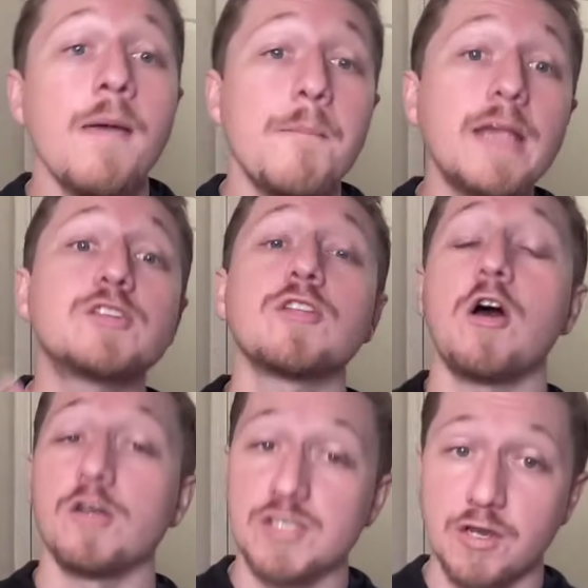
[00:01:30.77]
Make sure that
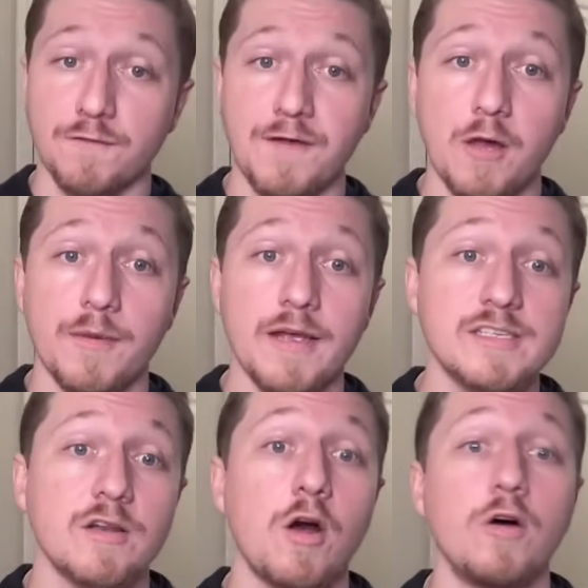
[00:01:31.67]
also you're following
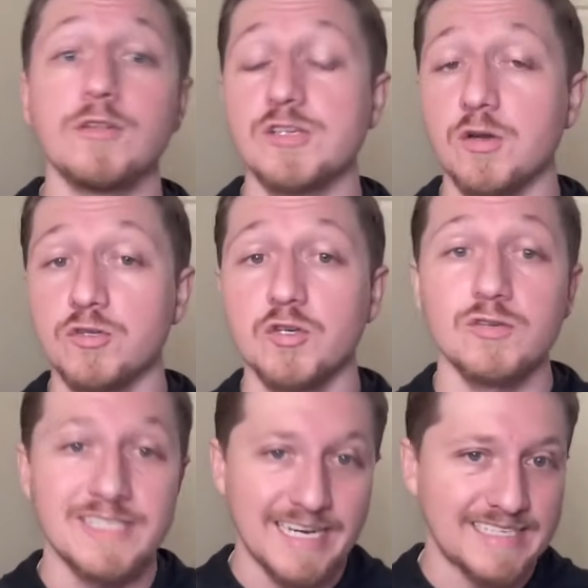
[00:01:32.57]
us on all the
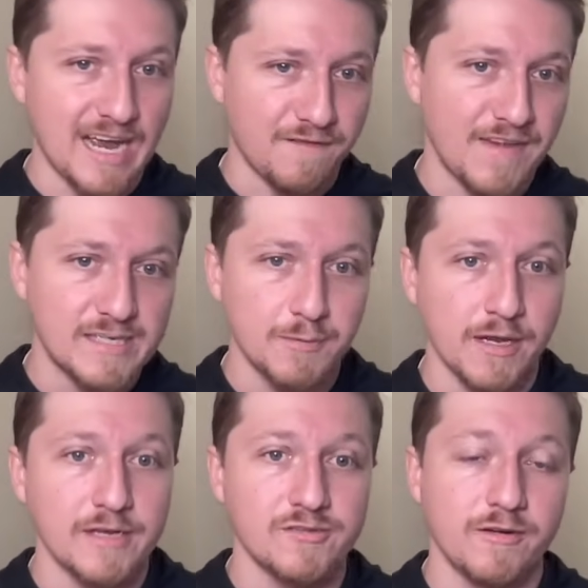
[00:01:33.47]
socials, TikTok,
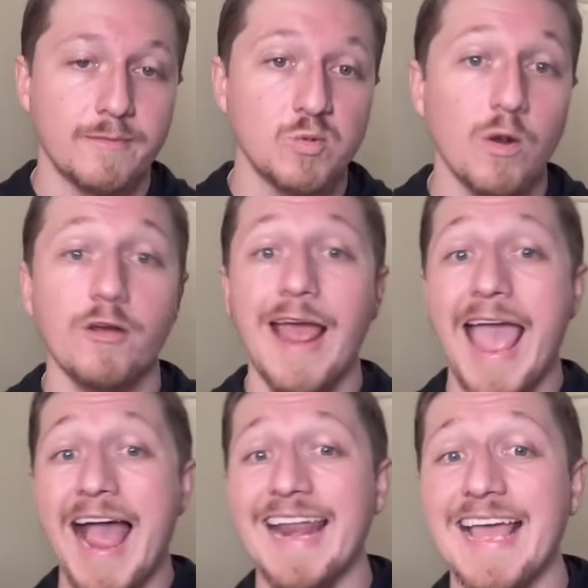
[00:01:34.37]
Facebook, Instagram, Twitter,
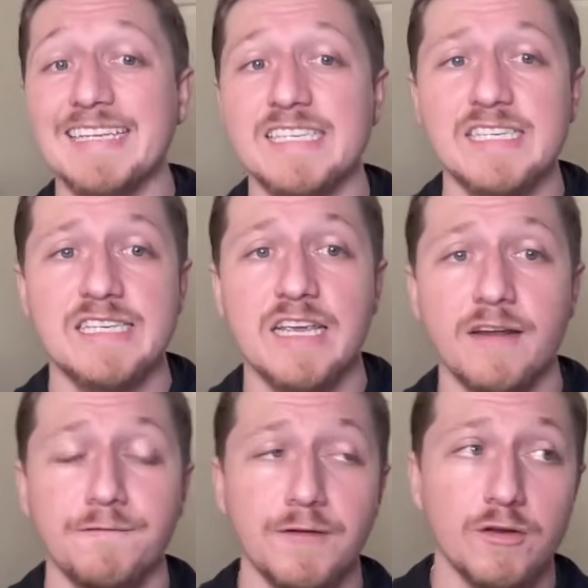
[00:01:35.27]
at SEC
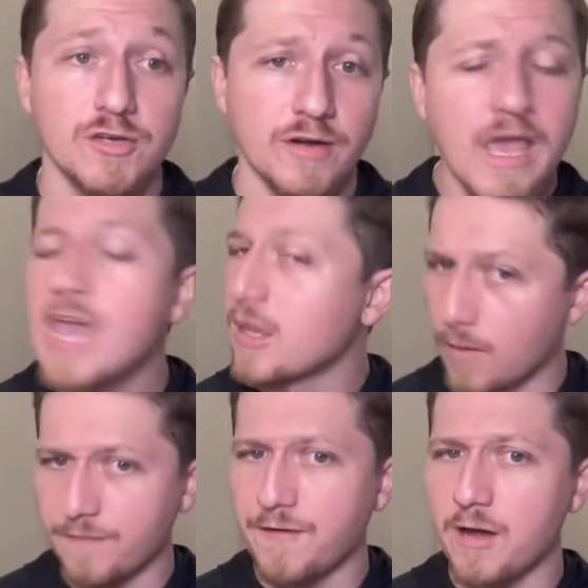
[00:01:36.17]
Unfiltered.
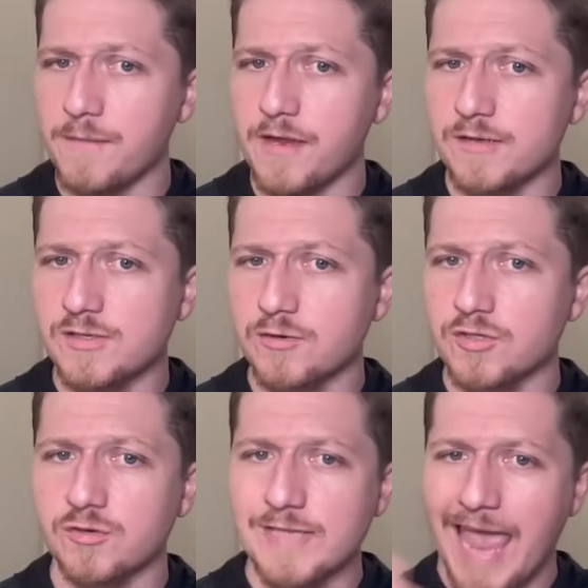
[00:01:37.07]
You want to follow me on
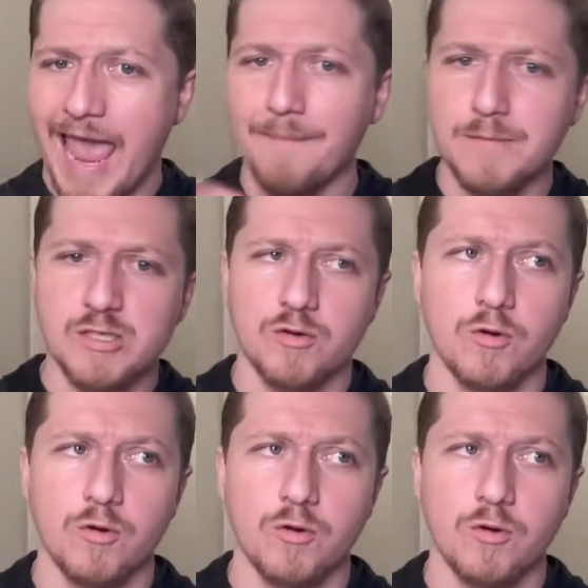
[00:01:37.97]
socials, at Mr.